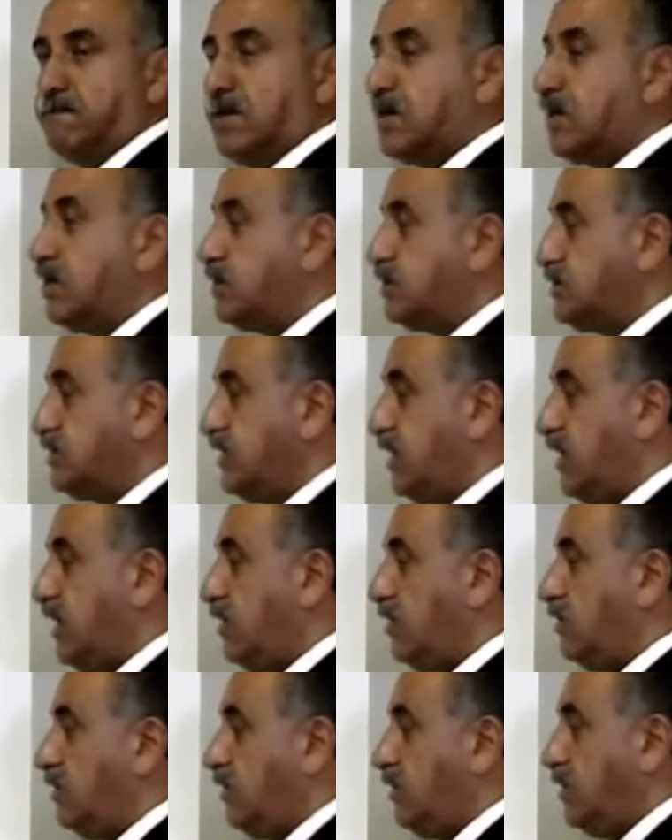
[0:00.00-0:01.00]
Because
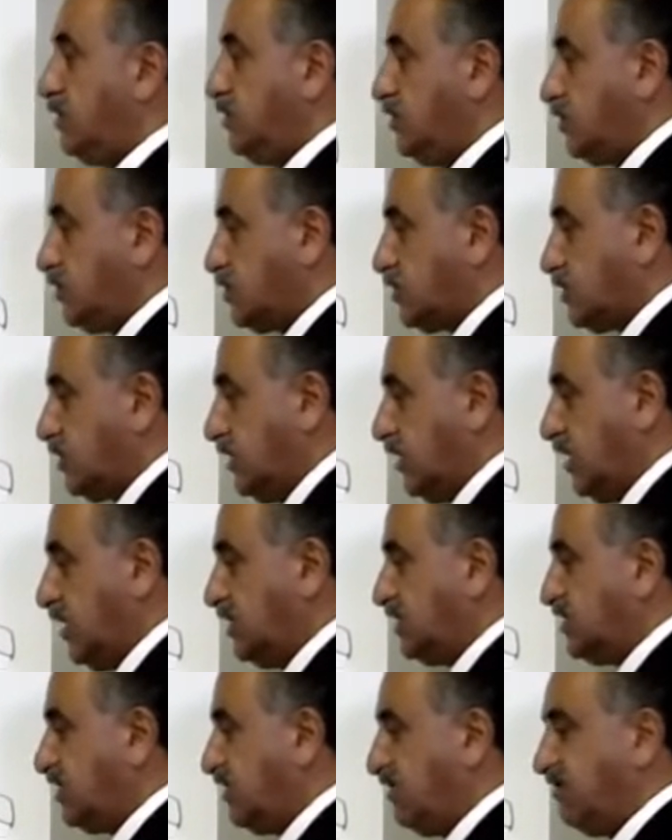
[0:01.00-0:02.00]
now you
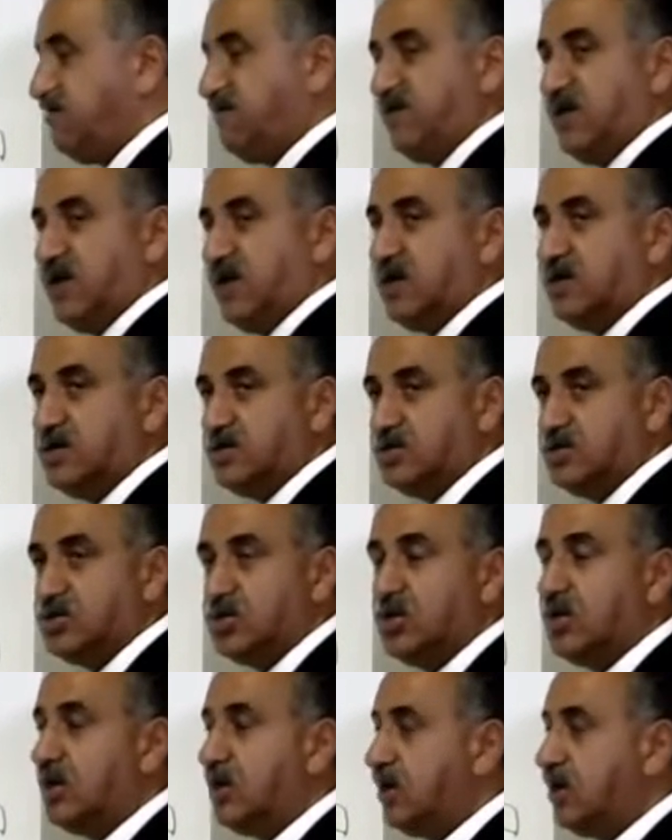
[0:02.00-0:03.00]
create free
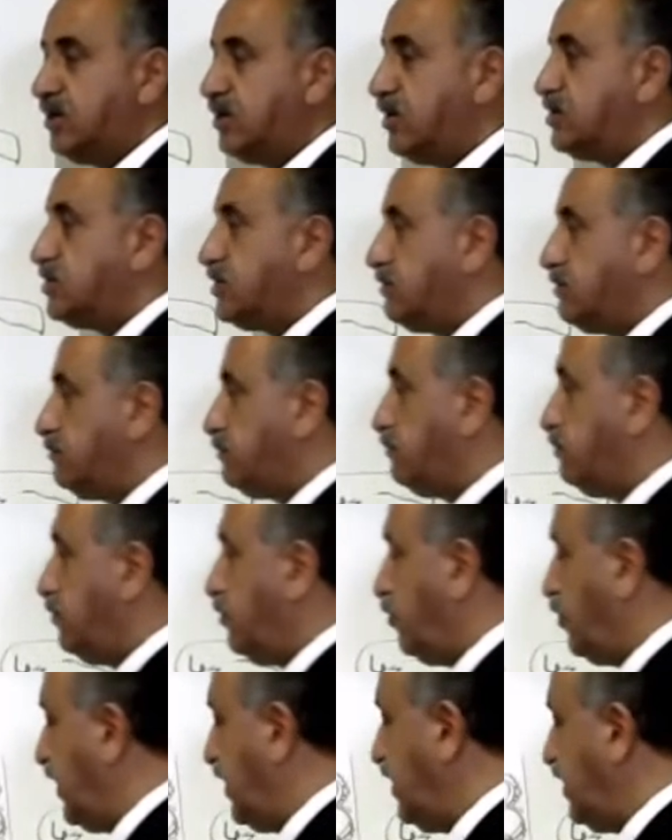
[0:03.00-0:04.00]
energy. There is a
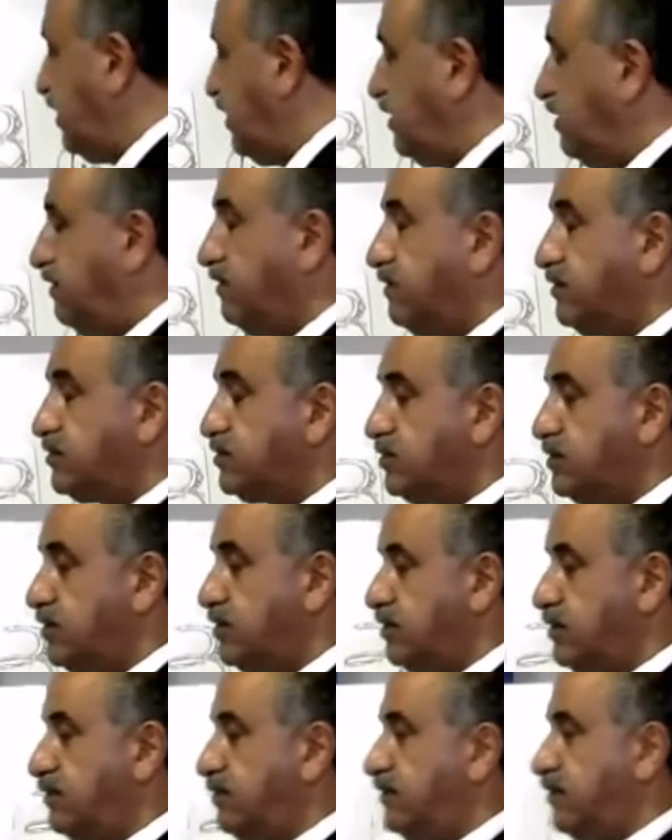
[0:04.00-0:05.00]
very
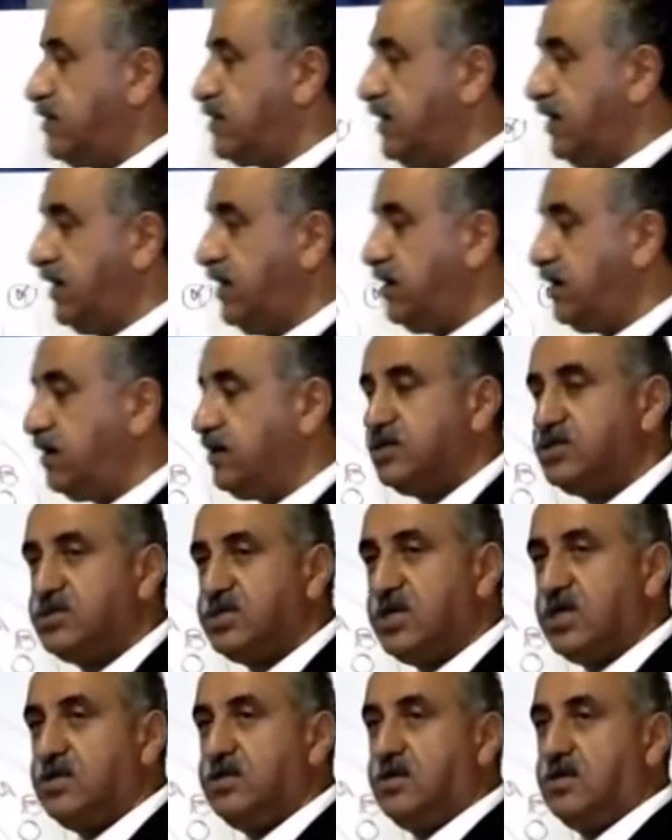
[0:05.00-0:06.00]
clear
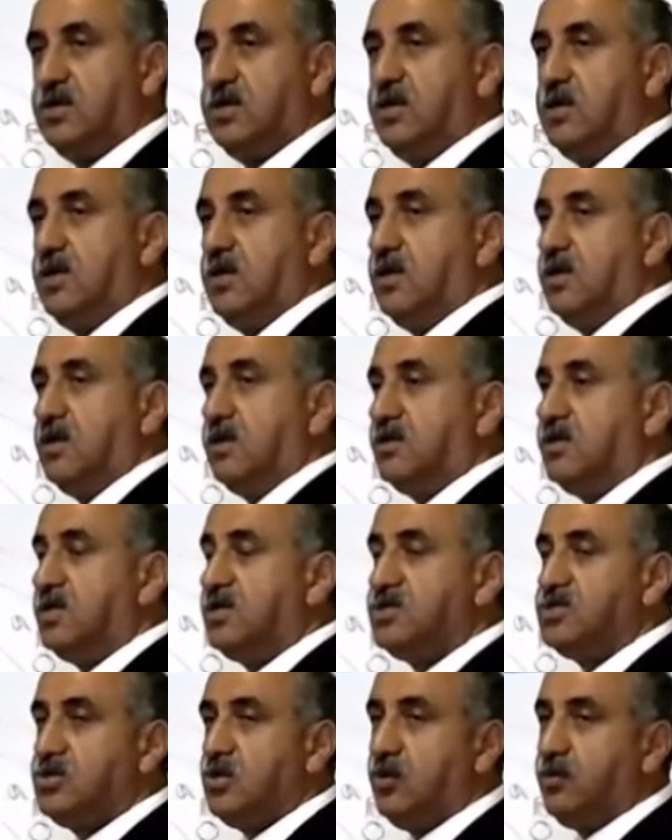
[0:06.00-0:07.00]
understanding.
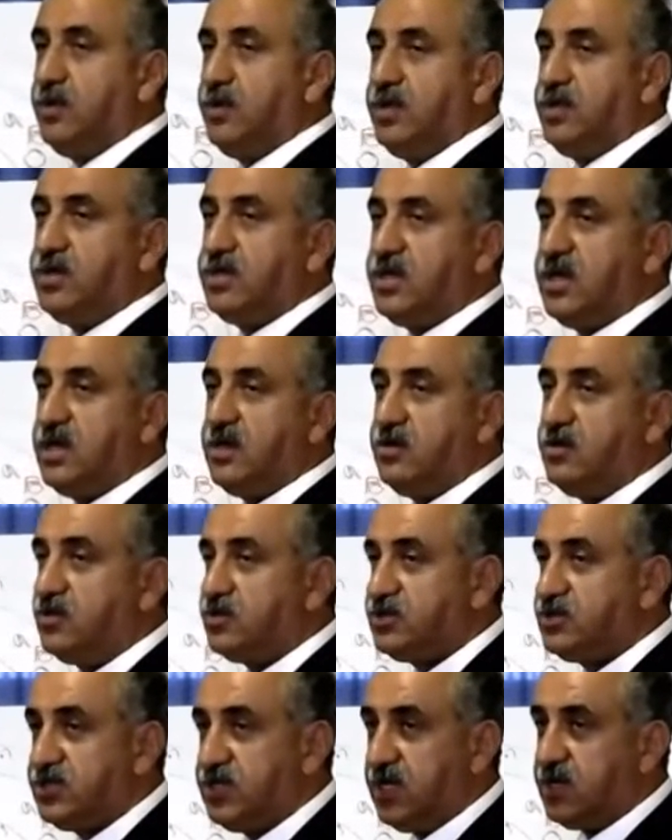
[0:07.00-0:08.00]
There is no way you can go
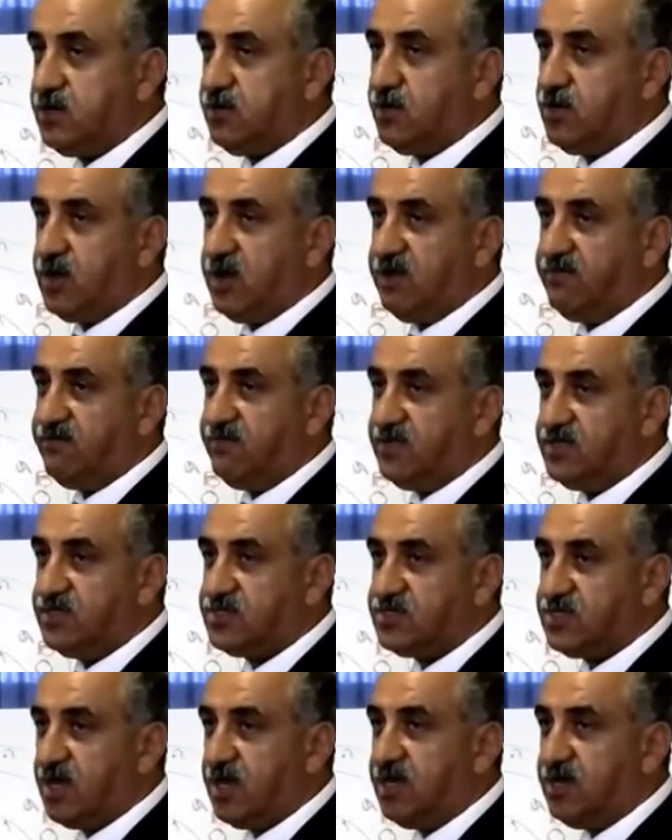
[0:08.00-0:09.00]
sick or have any
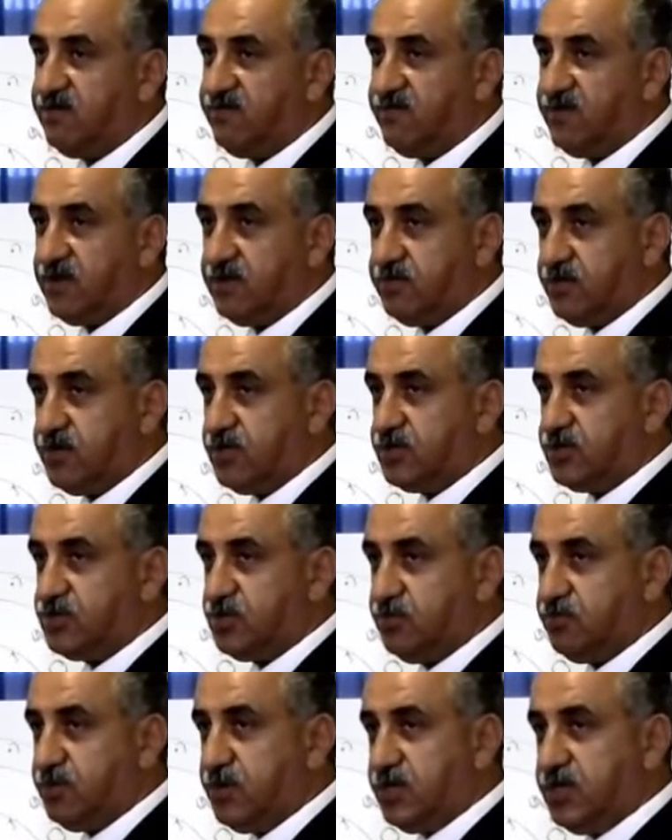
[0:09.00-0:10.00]
side effect, because
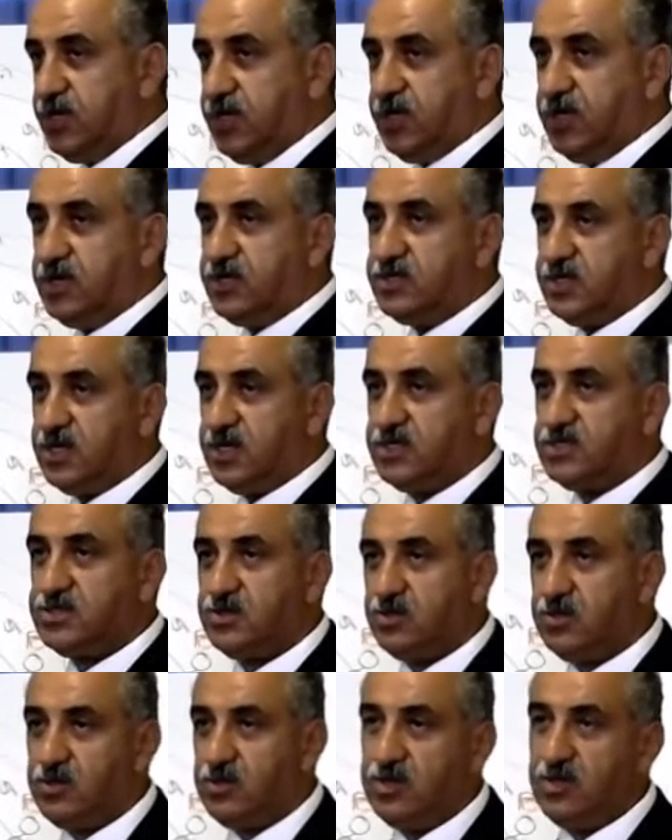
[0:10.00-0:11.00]
the body
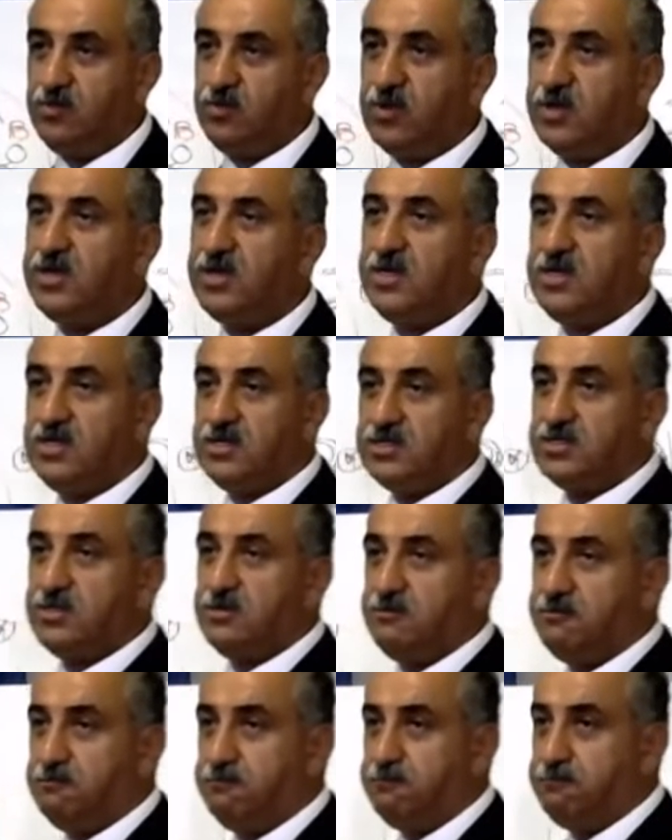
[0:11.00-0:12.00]
takes only what it needs.